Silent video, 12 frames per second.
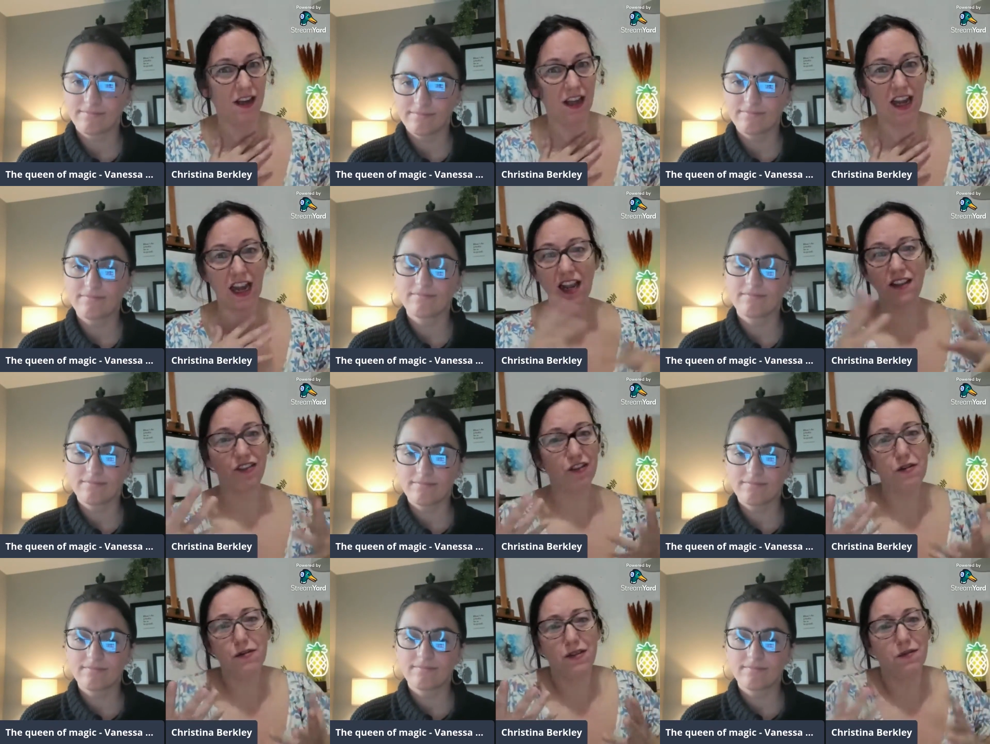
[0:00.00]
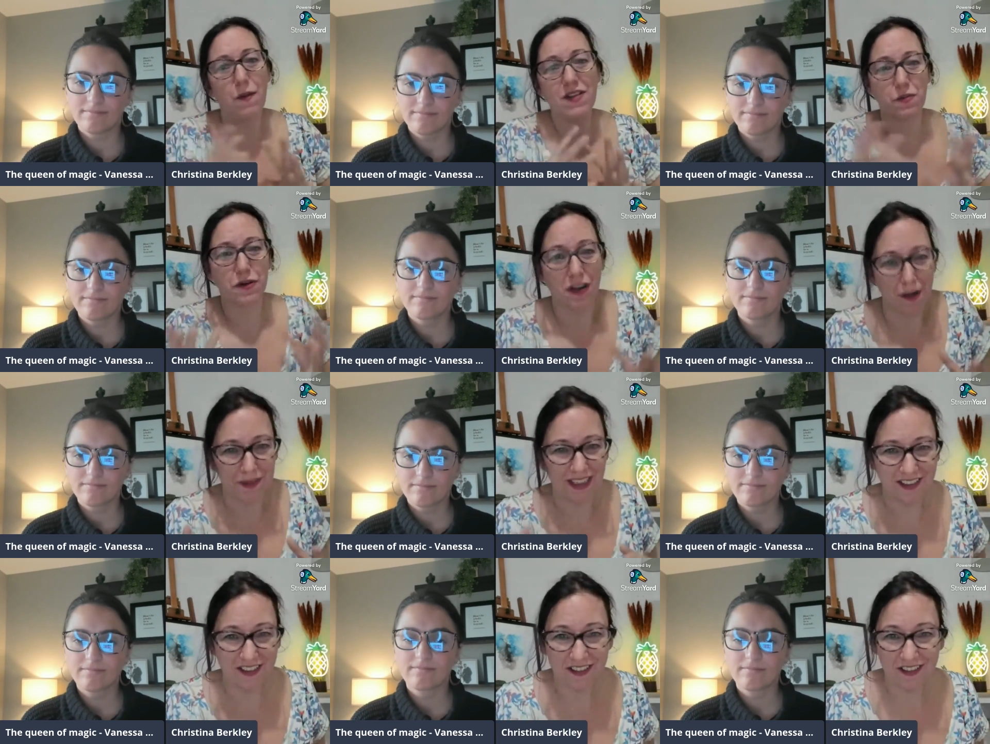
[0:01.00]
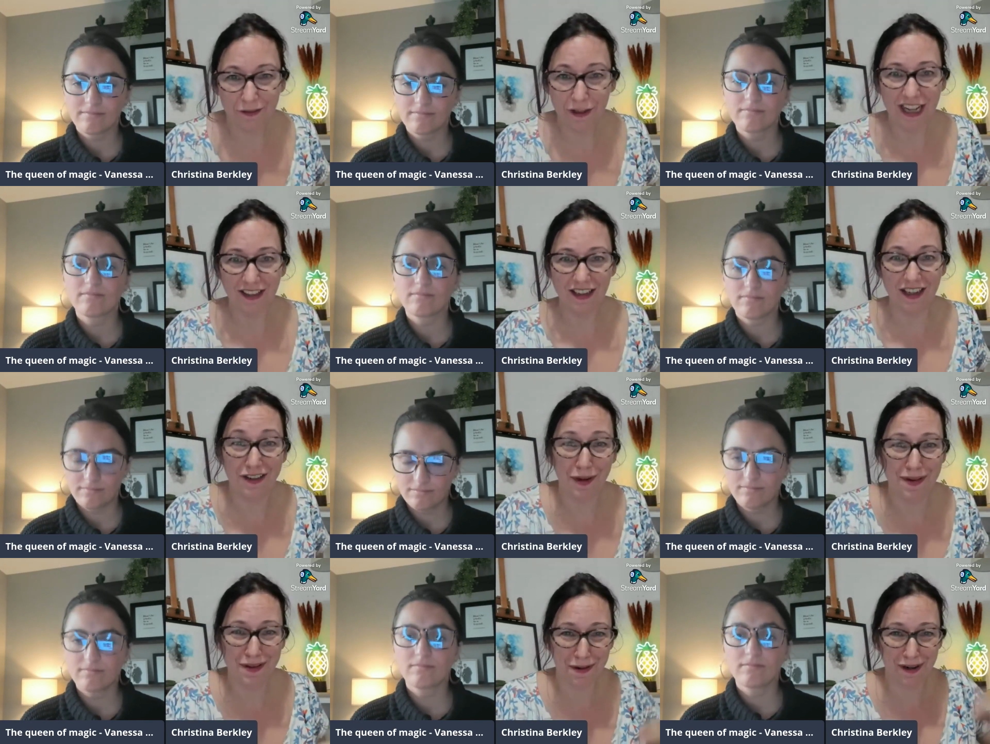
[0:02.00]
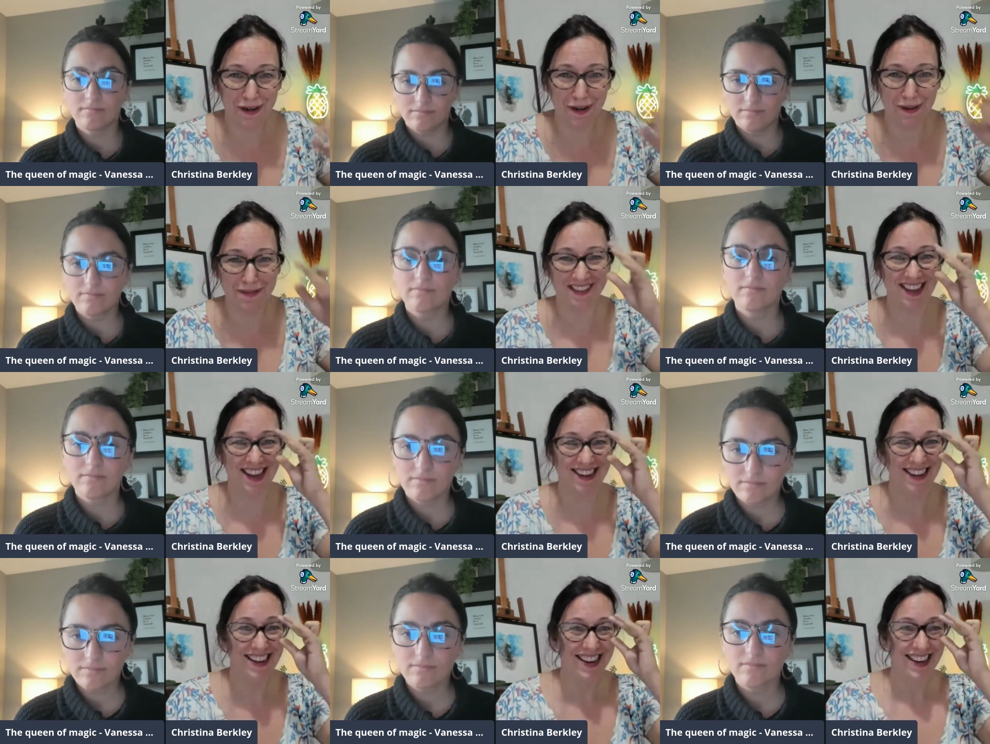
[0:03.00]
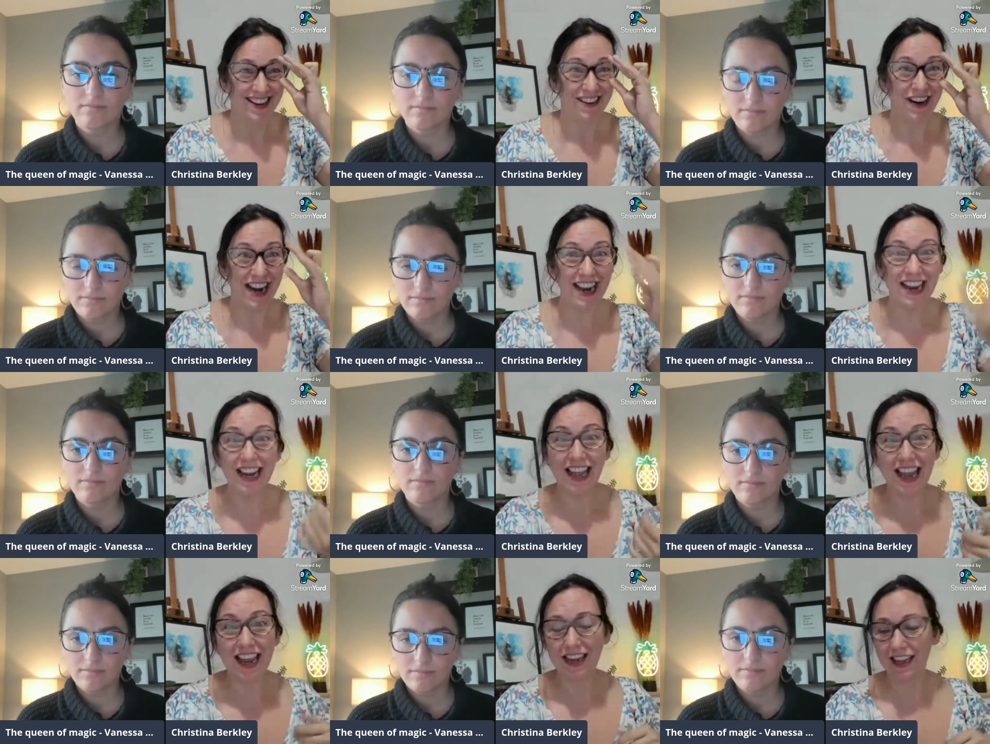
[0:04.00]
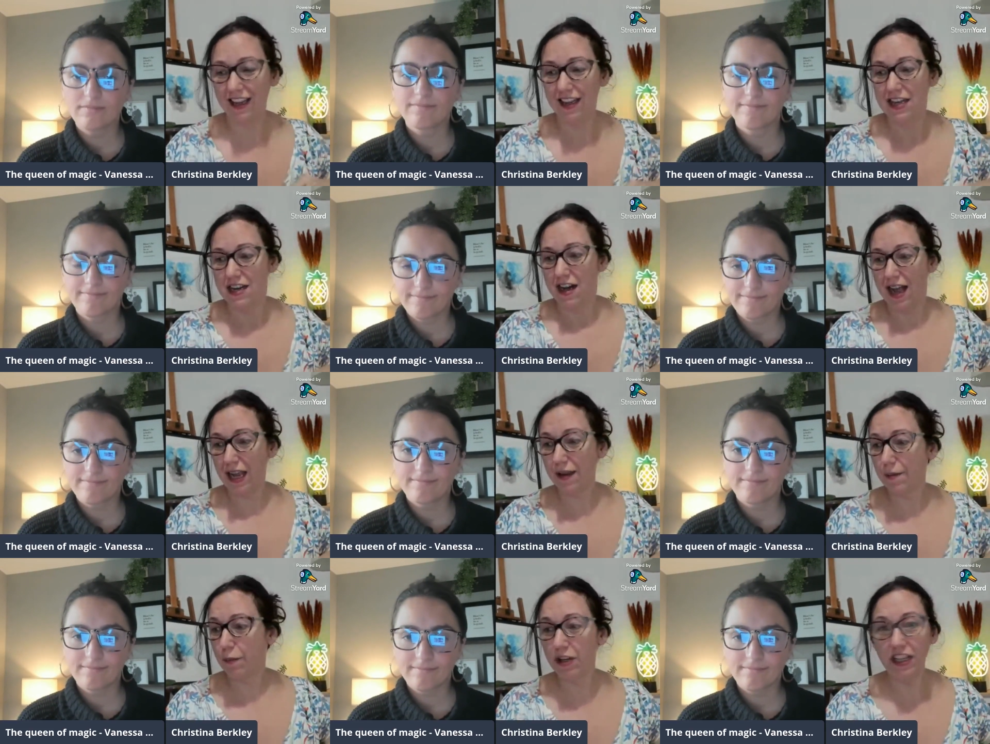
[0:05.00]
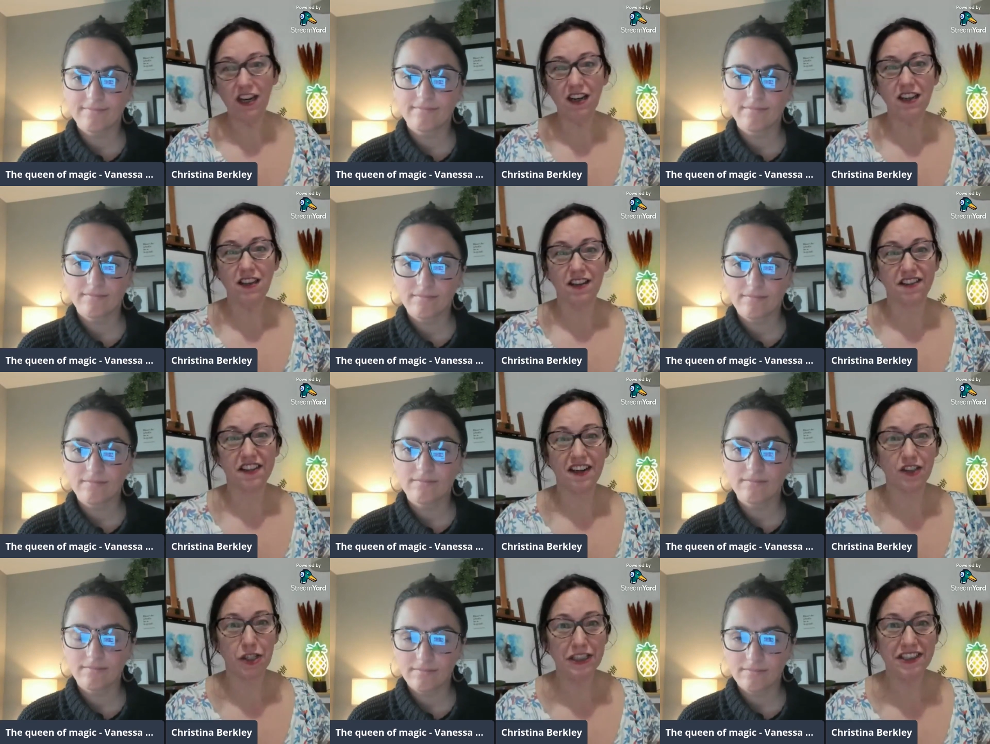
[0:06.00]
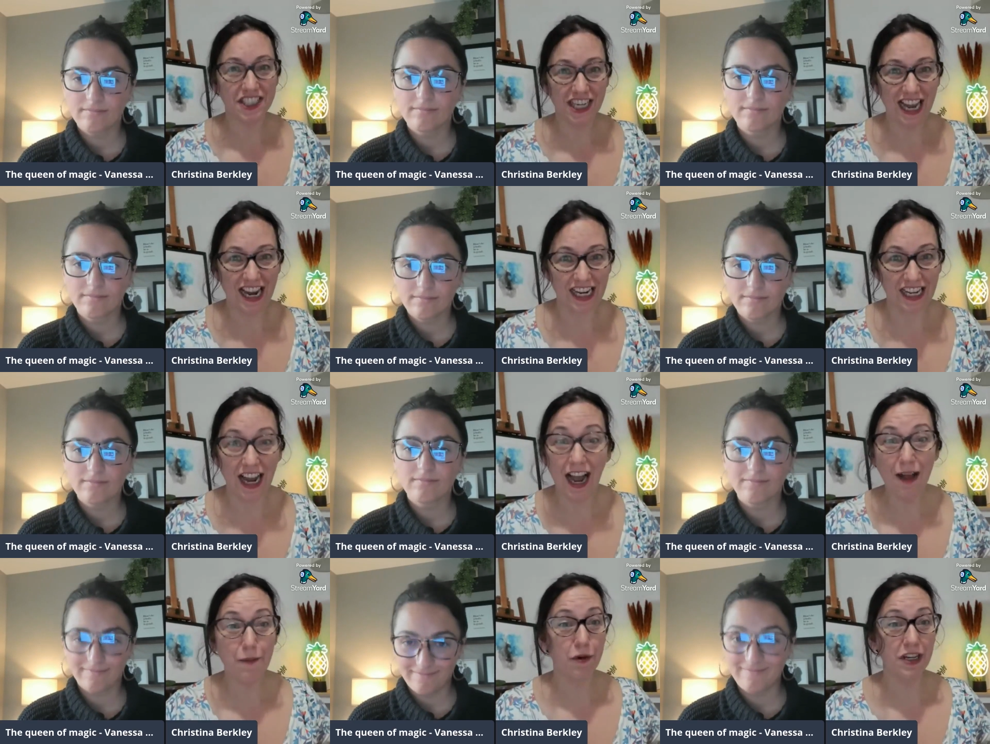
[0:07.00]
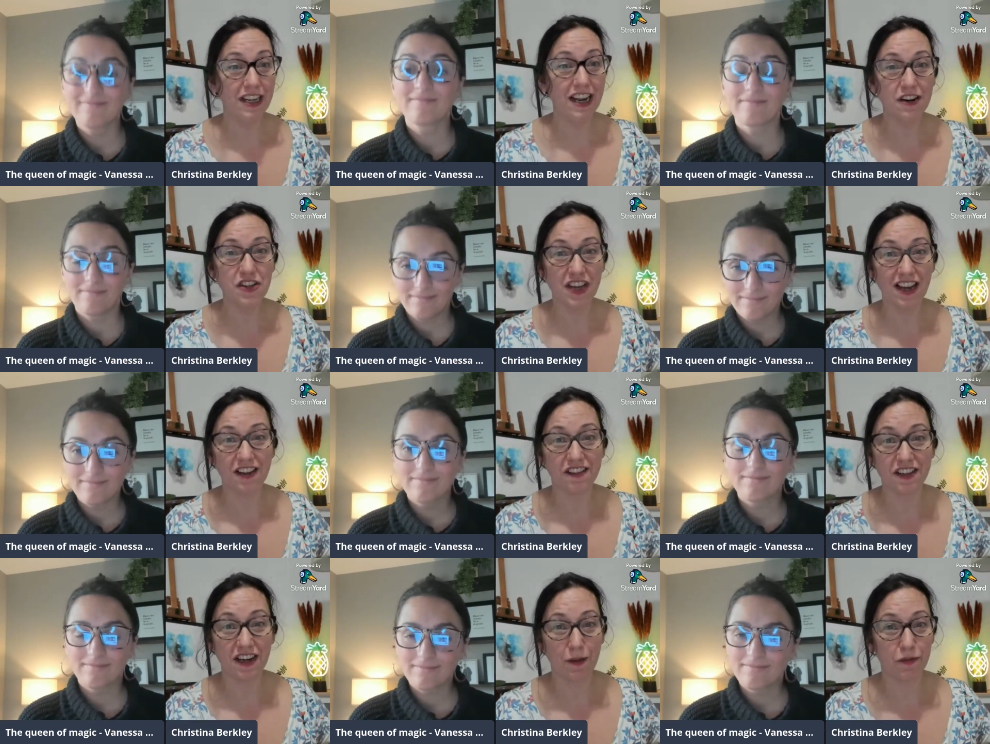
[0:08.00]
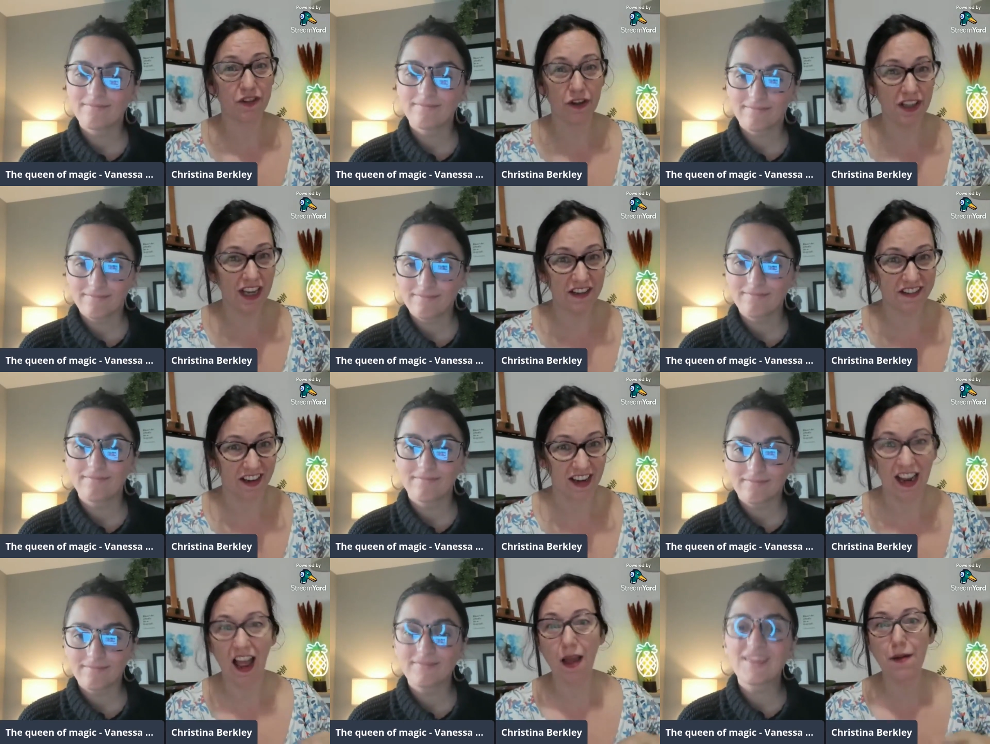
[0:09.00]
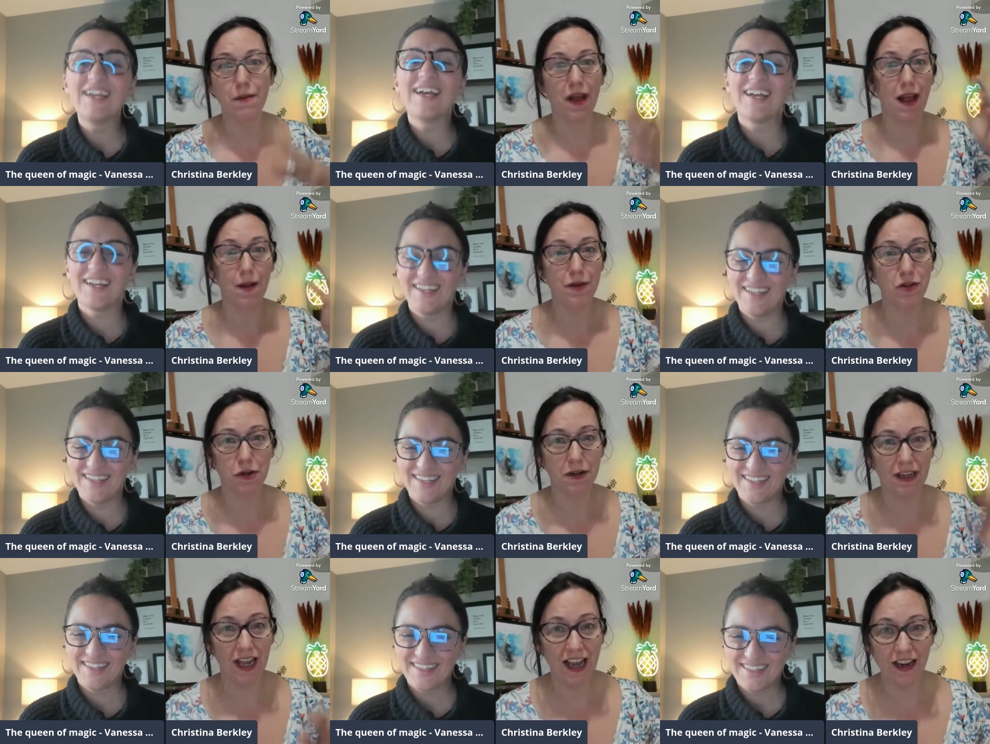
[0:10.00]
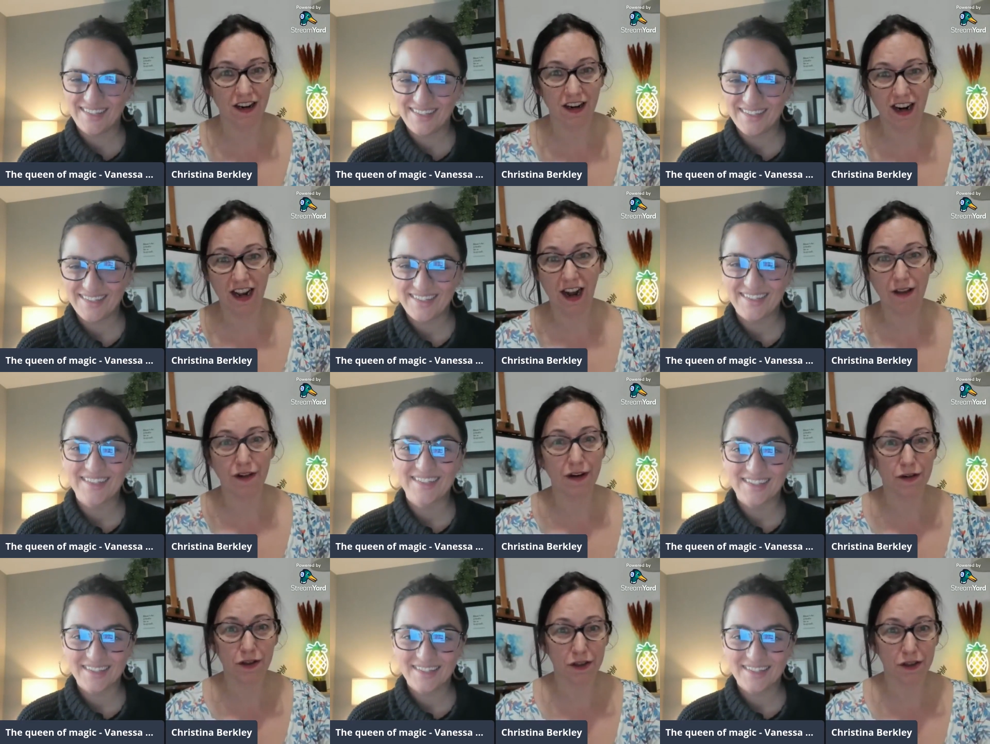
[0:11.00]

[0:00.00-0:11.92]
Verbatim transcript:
Speaker 1: And it's so much more complex. Reality so much more complex than that, right? Like I am really good at this and I totally suck at it. I'm really energized and I'm so lazy. I I'm a total liar and I've never